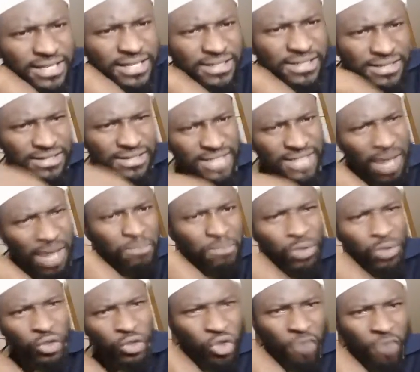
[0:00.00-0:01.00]
jumbles
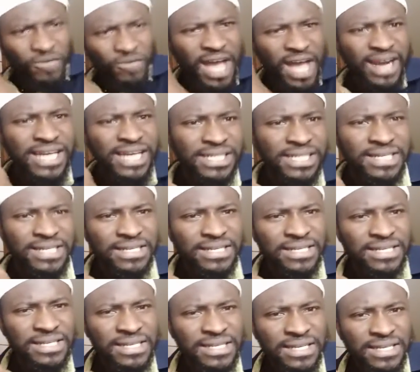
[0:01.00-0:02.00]
of narrations,
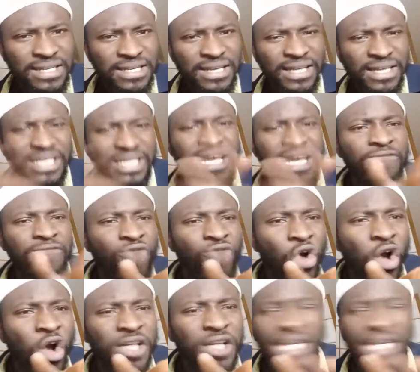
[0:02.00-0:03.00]
they forgot
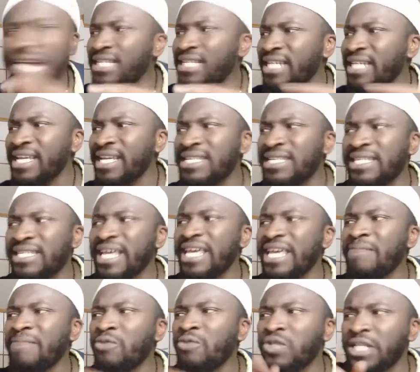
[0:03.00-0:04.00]
that in Sahih
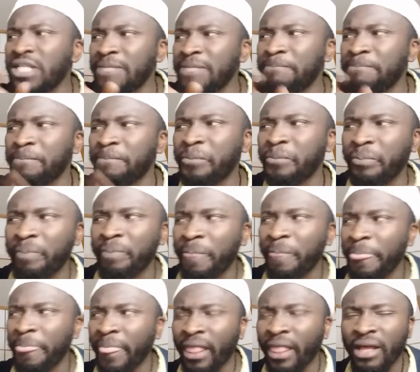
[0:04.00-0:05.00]
Muslim
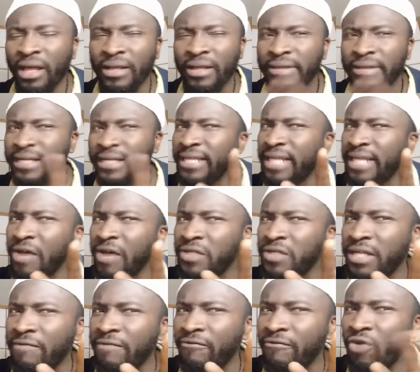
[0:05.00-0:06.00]

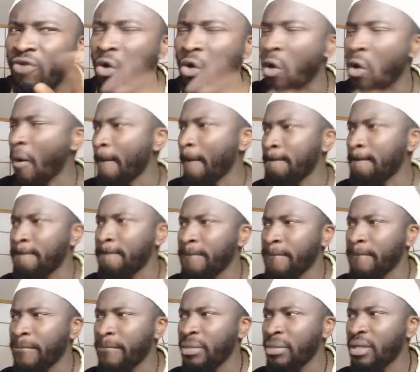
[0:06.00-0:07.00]
3004,
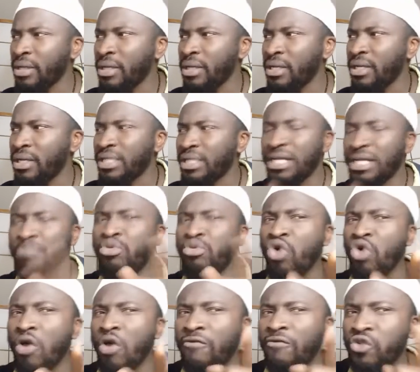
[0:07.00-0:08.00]
the book of
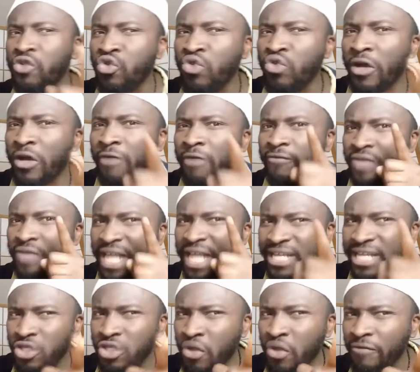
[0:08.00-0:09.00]
Zuhd of and
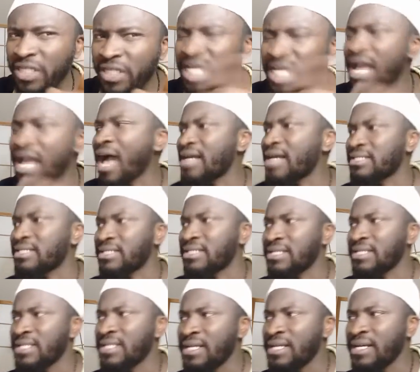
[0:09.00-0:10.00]
softening has,
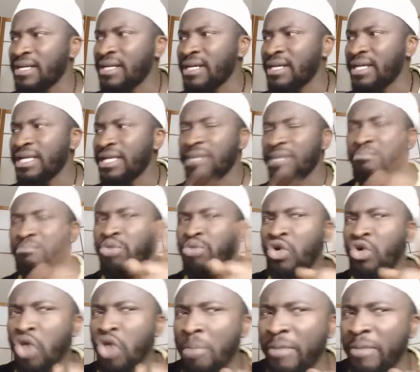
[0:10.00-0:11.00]
book
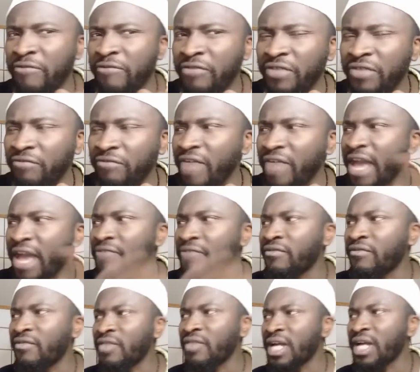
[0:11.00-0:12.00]
number 55,
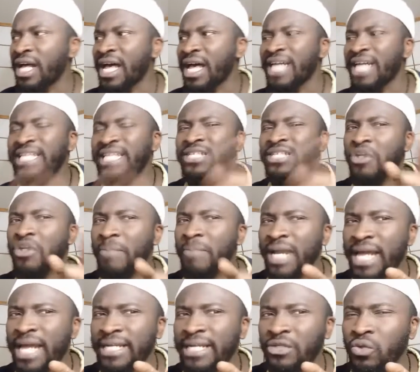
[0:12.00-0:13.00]
hadith number 92.